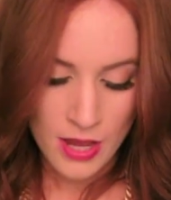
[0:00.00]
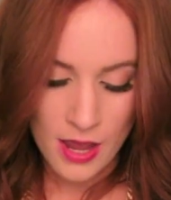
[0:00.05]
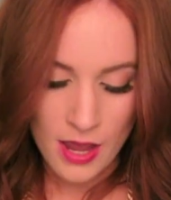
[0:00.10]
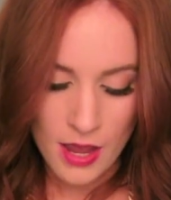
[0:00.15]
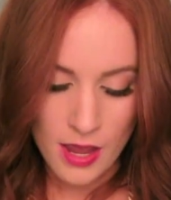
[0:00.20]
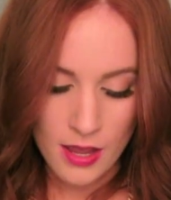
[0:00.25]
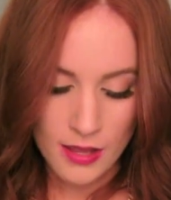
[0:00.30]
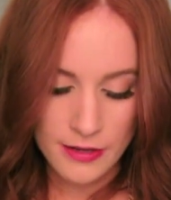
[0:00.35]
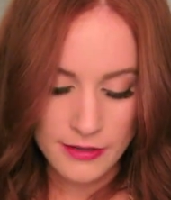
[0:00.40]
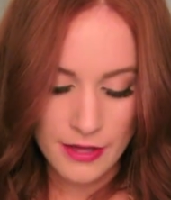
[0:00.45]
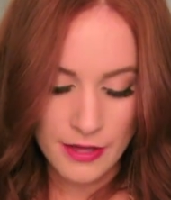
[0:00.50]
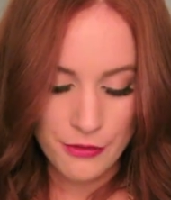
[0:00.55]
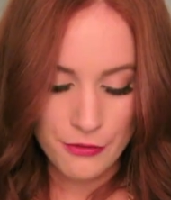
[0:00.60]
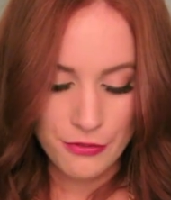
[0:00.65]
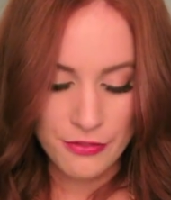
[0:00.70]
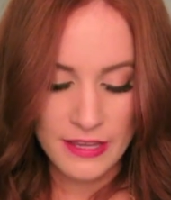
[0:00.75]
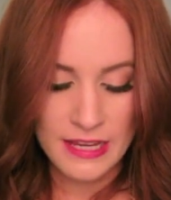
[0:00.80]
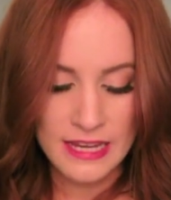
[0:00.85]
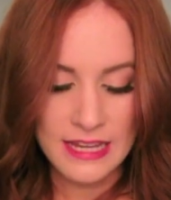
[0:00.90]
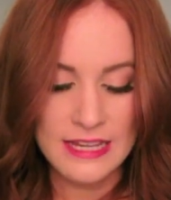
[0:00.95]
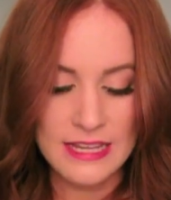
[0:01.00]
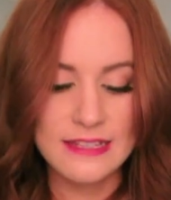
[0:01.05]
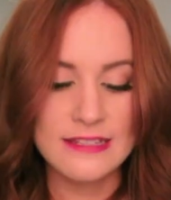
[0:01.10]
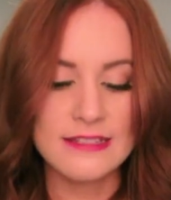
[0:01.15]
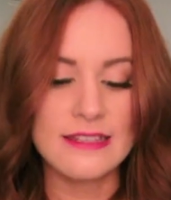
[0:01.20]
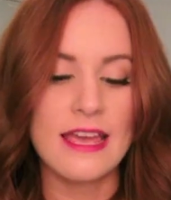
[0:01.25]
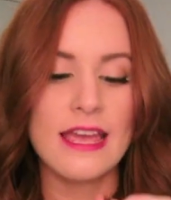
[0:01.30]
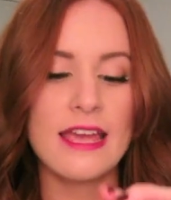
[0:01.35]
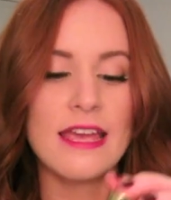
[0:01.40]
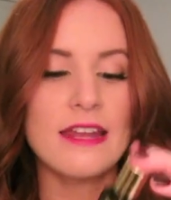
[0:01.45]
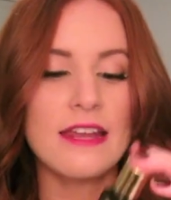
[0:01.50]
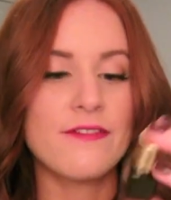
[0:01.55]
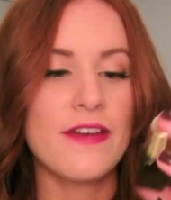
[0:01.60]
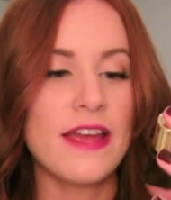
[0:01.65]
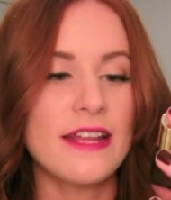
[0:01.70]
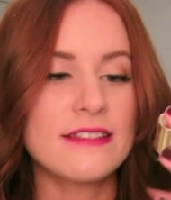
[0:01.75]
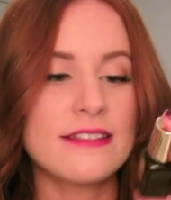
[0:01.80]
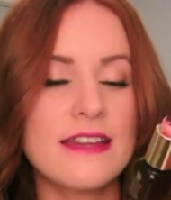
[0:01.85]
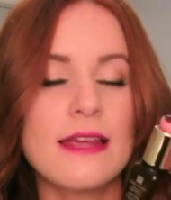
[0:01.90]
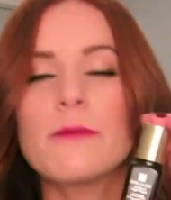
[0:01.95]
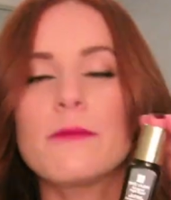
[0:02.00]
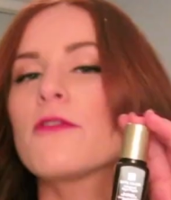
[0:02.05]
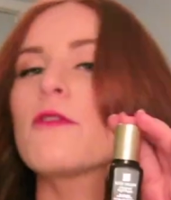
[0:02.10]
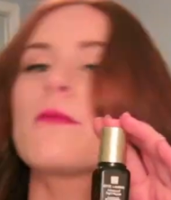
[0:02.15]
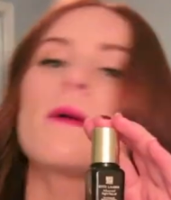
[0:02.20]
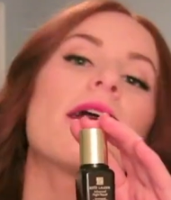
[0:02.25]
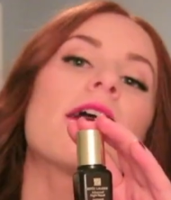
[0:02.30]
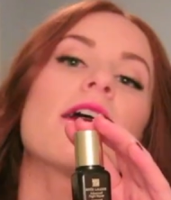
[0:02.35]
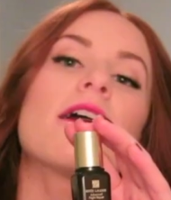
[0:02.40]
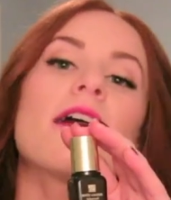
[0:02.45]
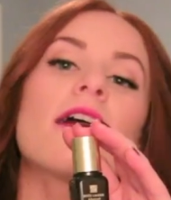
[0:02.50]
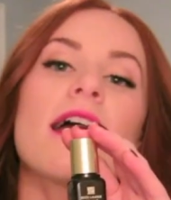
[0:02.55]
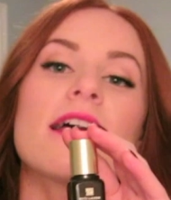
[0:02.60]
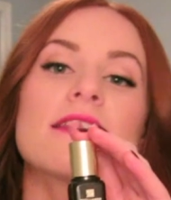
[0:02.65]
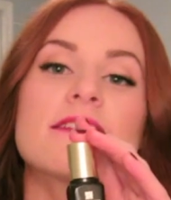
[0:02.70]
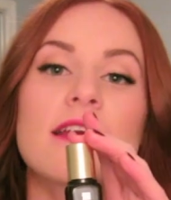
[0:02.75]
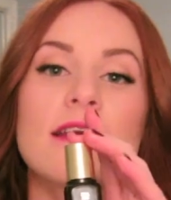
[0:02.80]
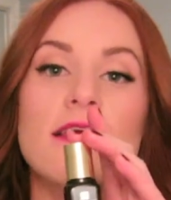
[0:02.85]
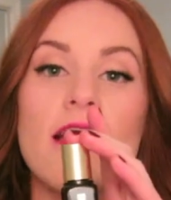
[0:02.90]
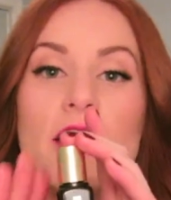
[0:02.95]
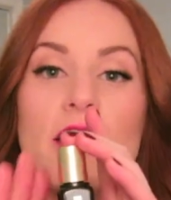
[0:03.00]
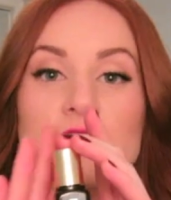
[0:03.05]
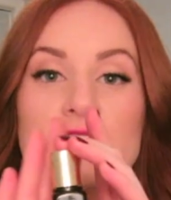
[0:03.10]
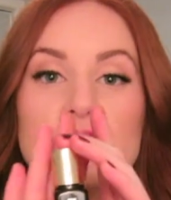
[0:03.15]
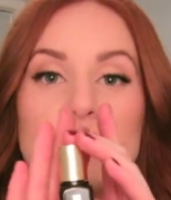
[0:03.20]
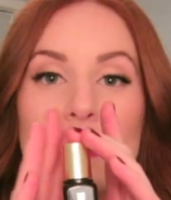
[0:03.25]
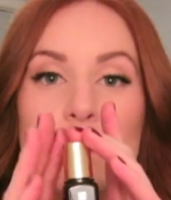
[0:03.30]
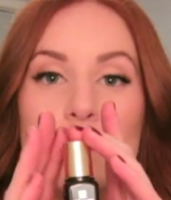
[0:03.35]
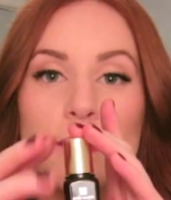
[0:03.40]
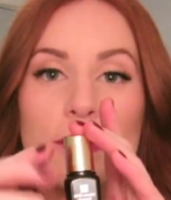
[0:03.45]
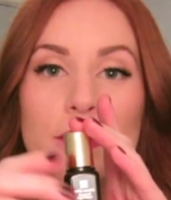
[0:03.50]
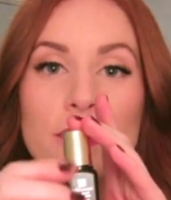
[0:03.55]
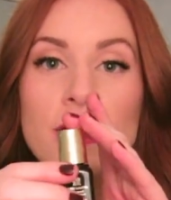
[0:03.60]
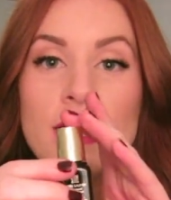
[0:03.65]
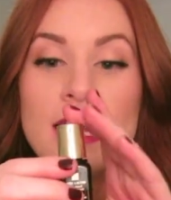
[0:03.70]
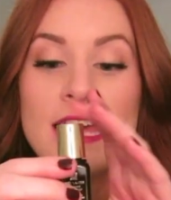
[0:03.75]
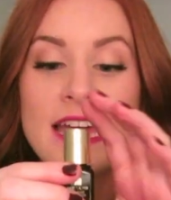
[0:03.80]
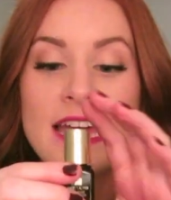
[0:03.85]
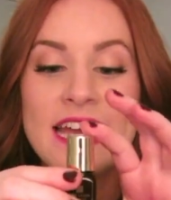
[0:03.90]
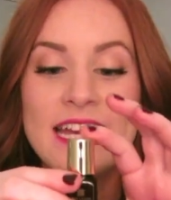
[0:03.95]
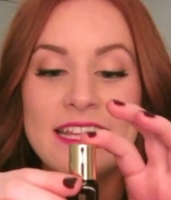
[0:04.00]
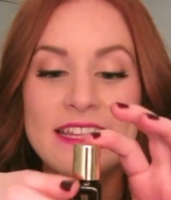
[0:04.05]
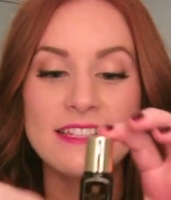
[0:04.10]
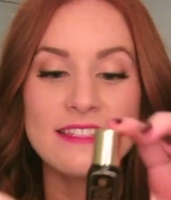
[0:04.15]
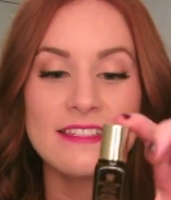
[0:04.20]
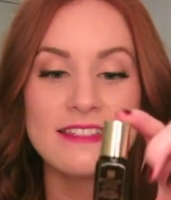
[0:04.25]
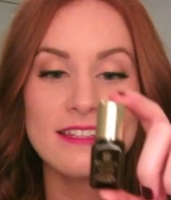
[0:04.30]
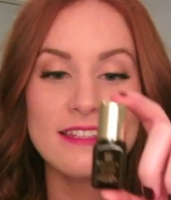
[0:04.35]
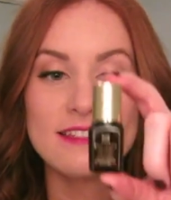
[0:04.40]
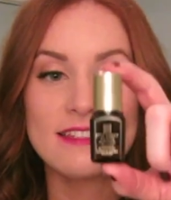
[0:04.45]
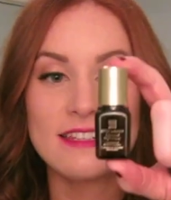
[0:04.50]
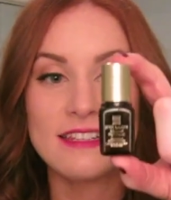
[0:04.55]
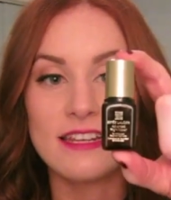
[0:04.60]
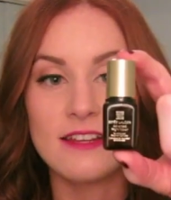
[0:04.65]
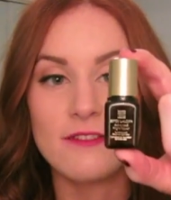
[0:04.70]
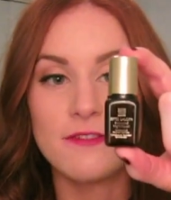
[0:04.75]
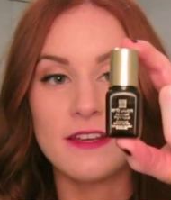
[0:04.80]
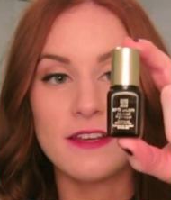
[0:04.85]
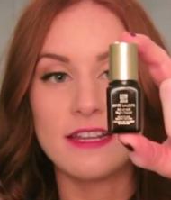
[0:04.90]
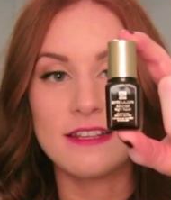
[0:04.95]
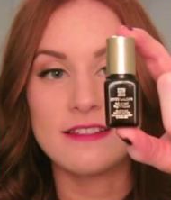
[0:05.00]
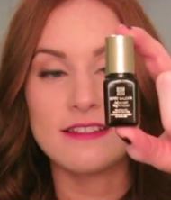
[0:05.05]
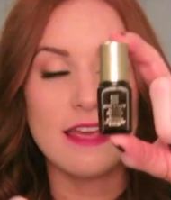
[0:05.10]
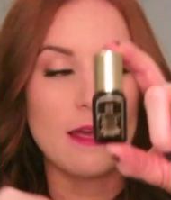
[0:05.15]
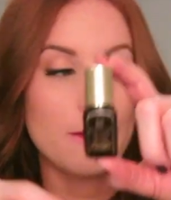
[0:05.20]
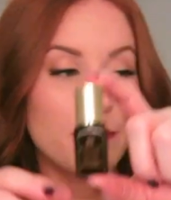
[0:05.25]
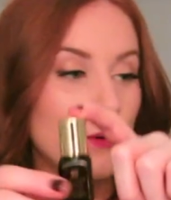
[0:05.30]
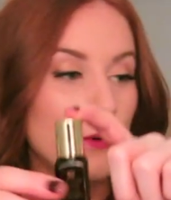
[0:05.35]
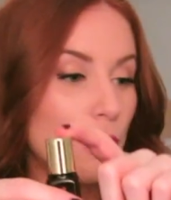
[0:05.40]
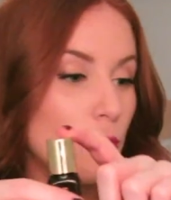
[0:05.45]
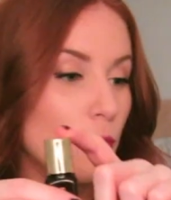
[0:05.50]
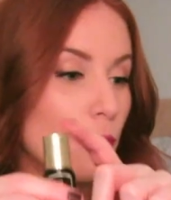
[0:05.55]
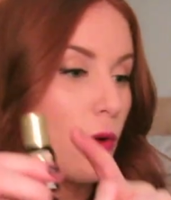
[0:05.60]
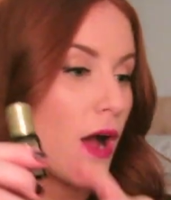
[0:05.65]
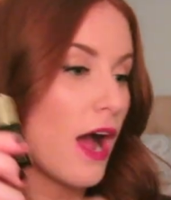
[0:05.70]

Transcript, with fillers: Uh, another thing is a Advanced Night Repair Estee Lauder sample. This is a significant sample.